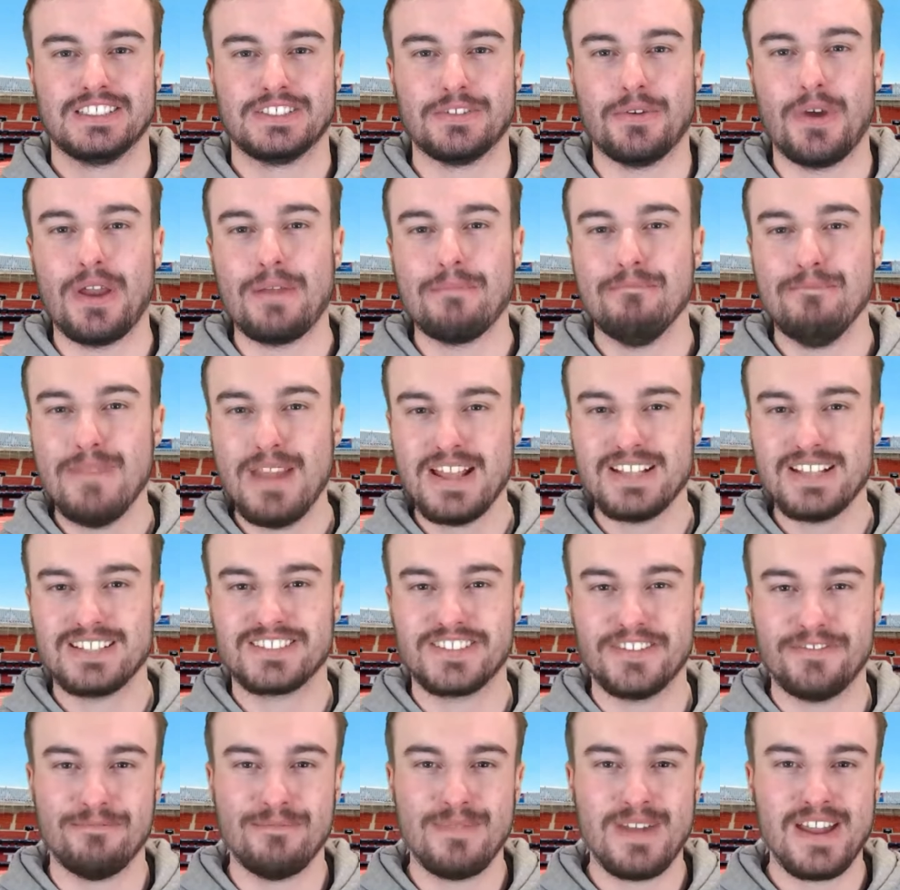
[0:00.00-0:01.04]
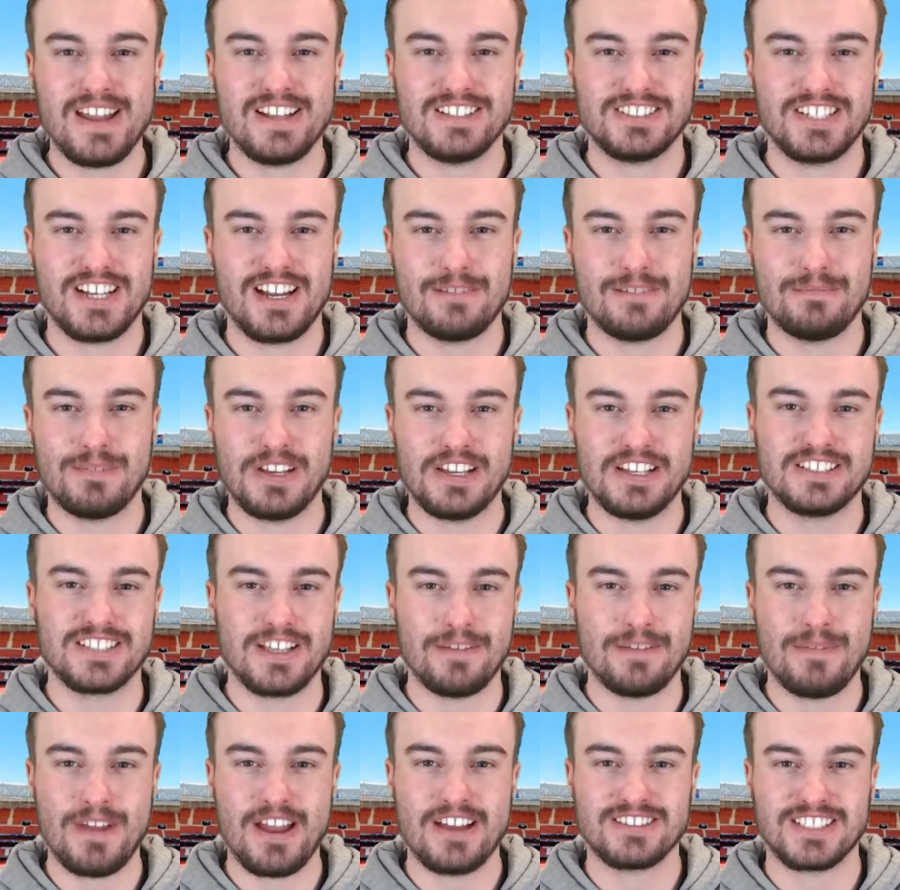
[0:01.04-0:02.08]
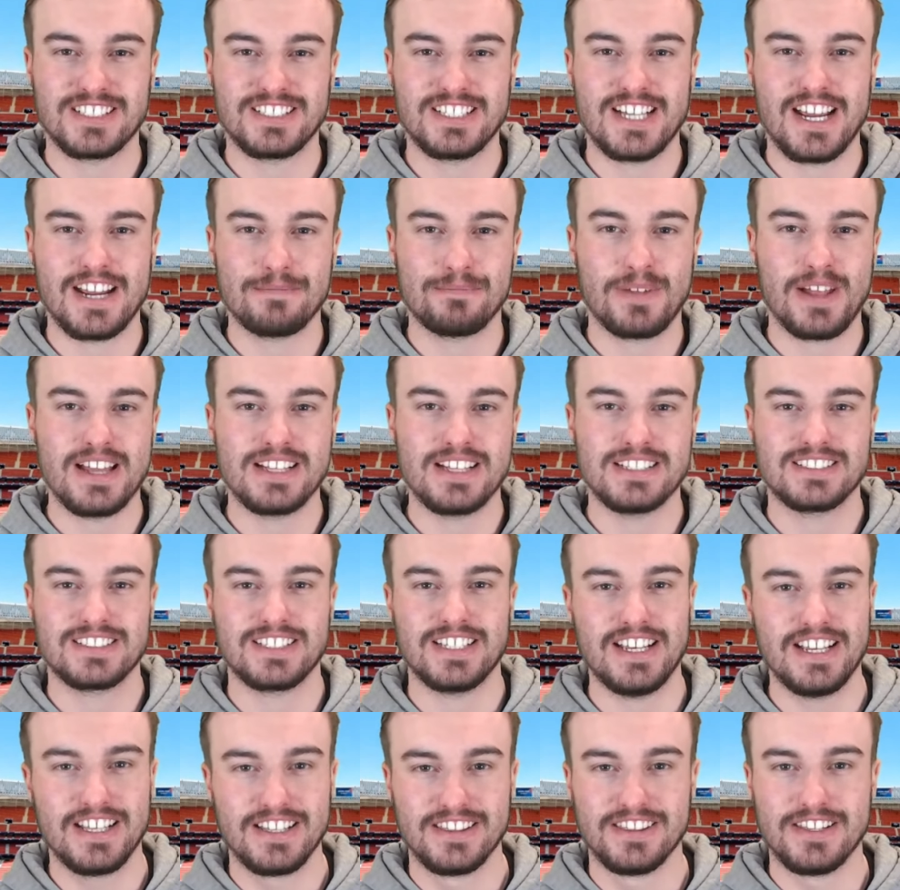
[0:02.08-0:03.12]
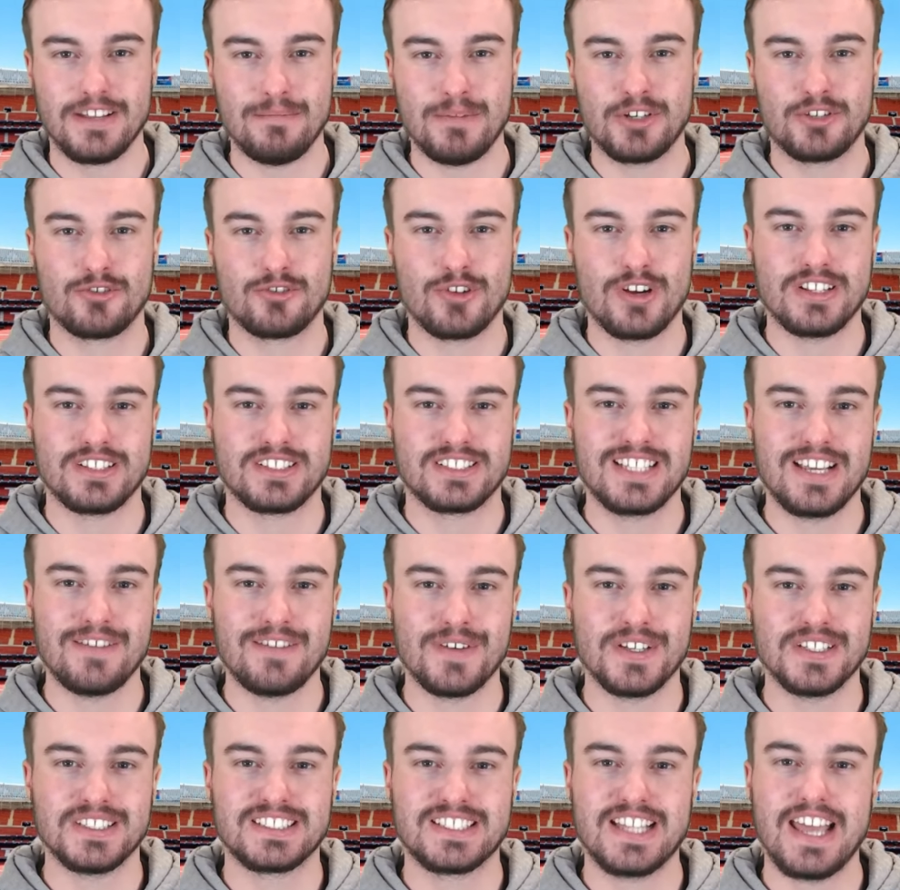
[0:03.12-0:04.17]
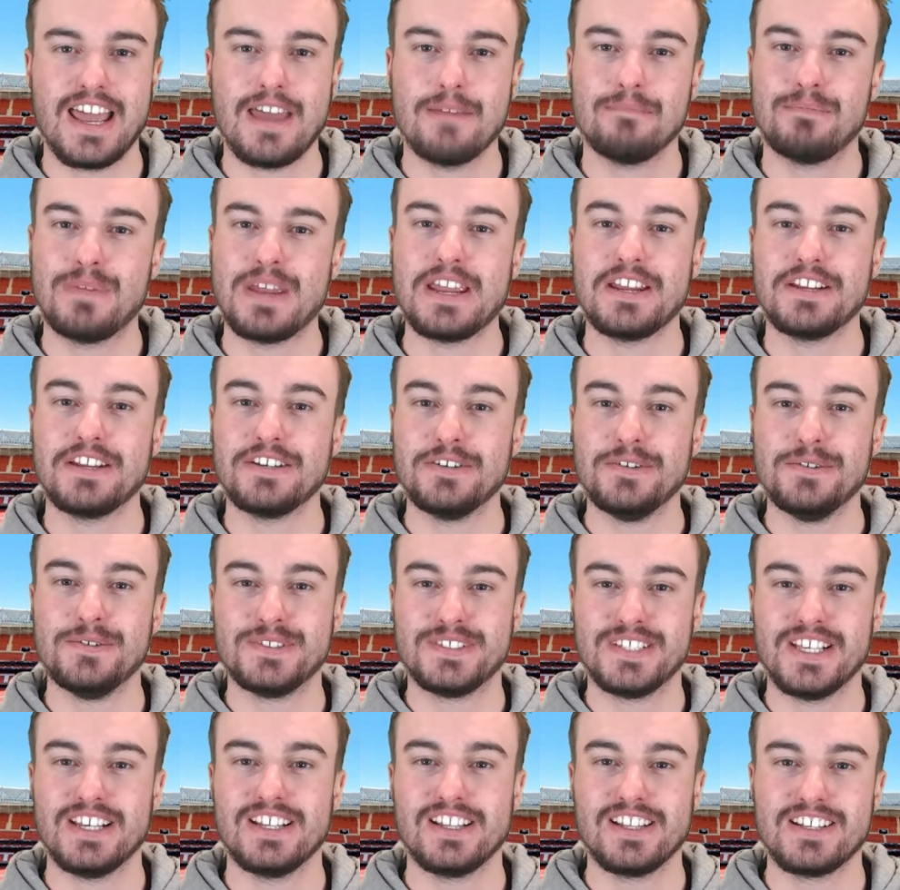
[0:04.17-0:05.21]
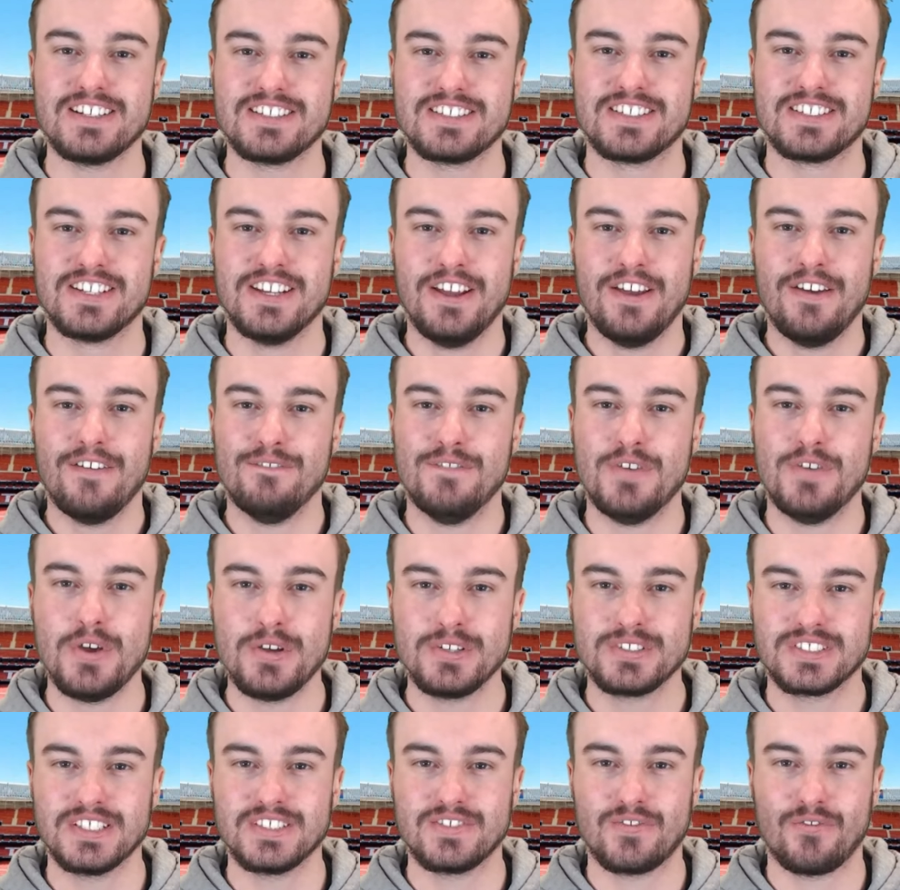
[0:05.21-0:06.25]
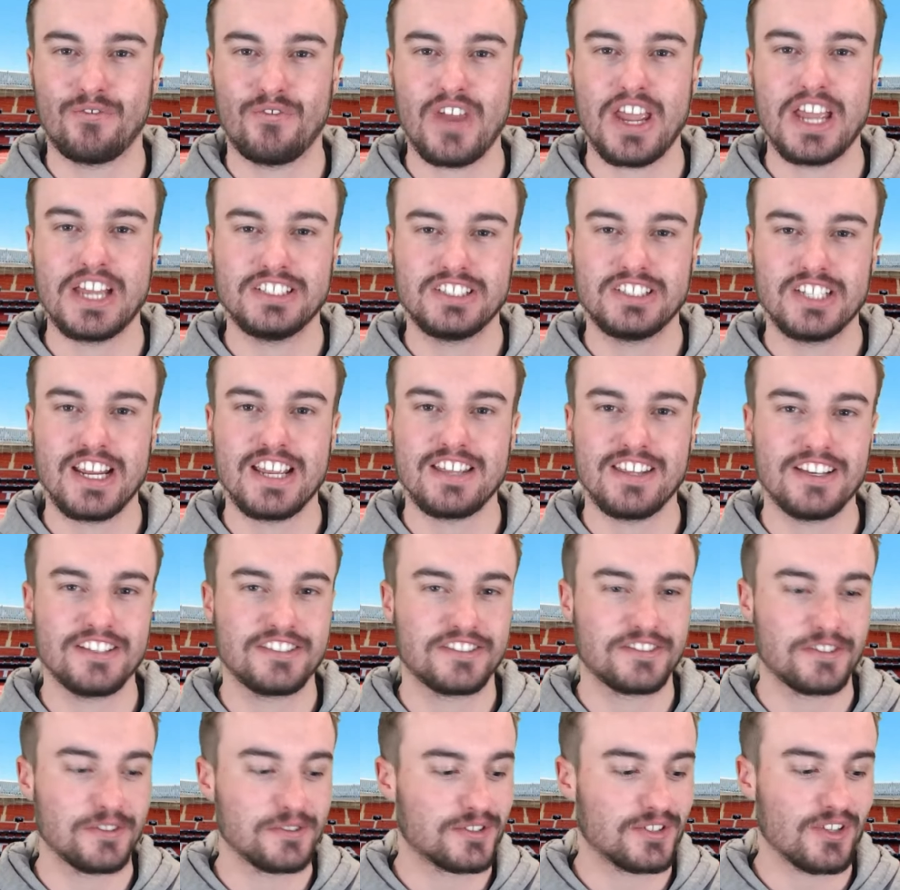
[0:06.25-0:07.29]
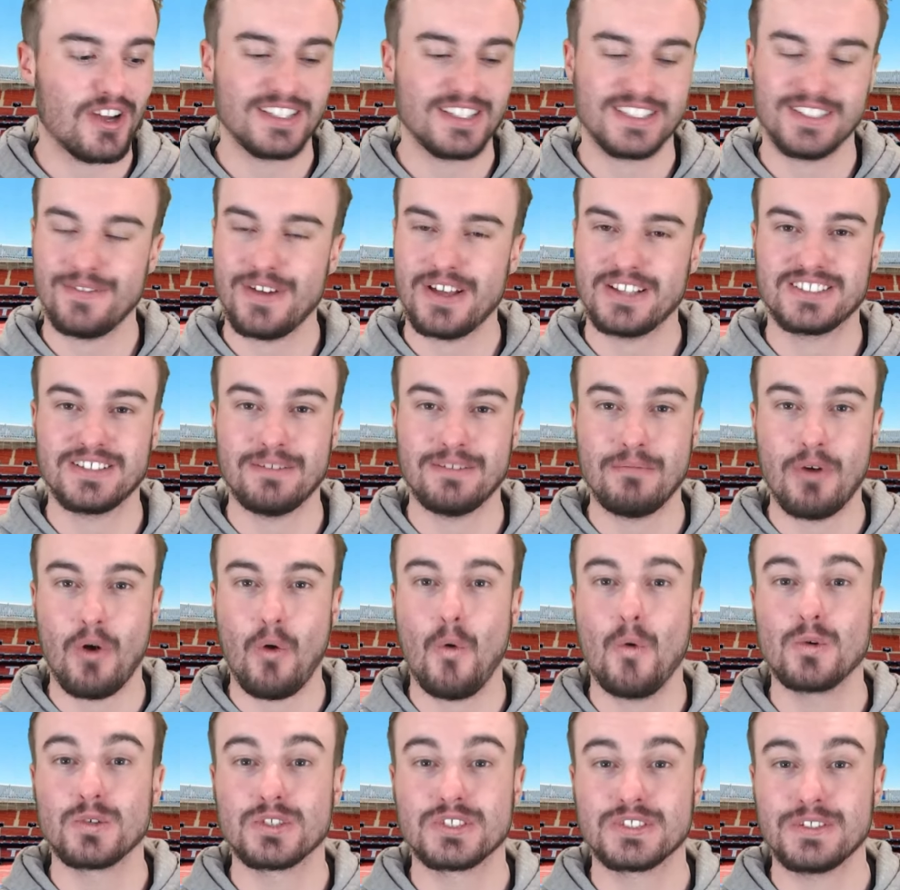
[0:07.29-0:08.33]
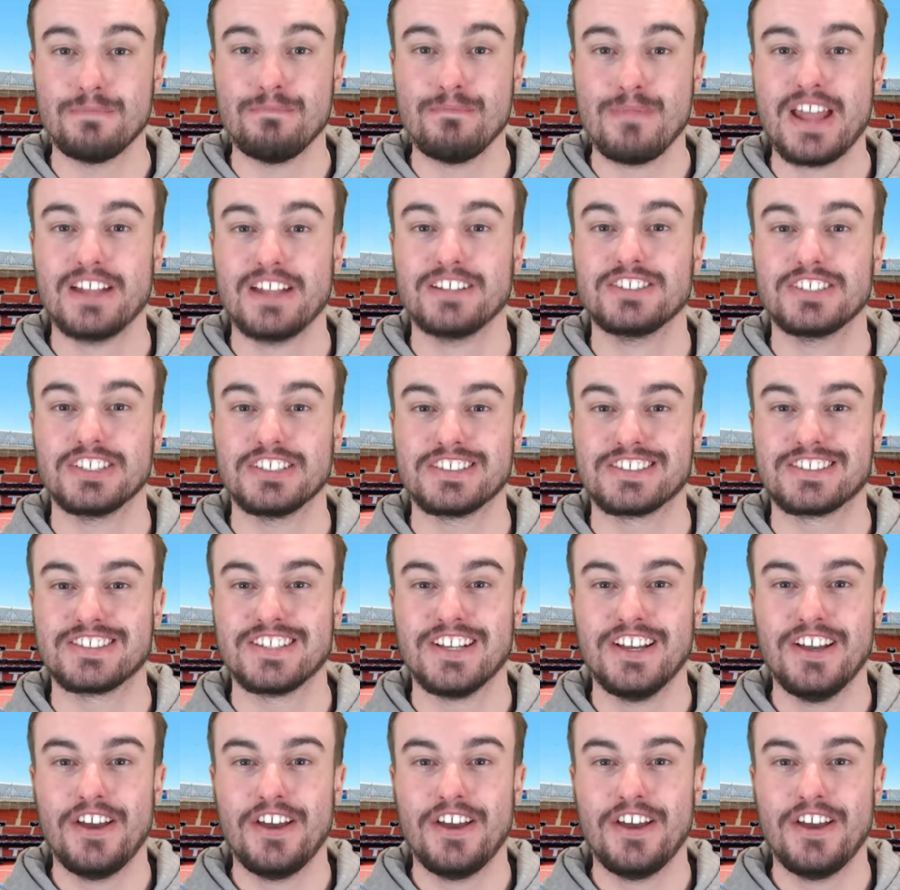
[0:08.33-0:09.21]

So a massive matchup is about to take place in the Madrid Sevens, that being New Zealand versus Fiji. These two sides have had some awesome matches